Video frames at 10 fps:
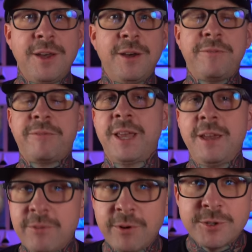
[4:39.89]

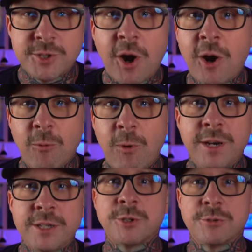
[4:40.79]
flavors are what
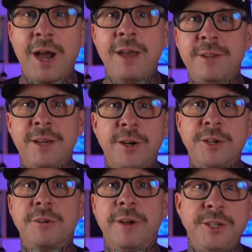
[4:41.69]
is driving
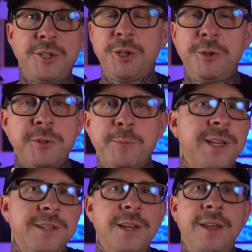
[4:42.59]
underage youth because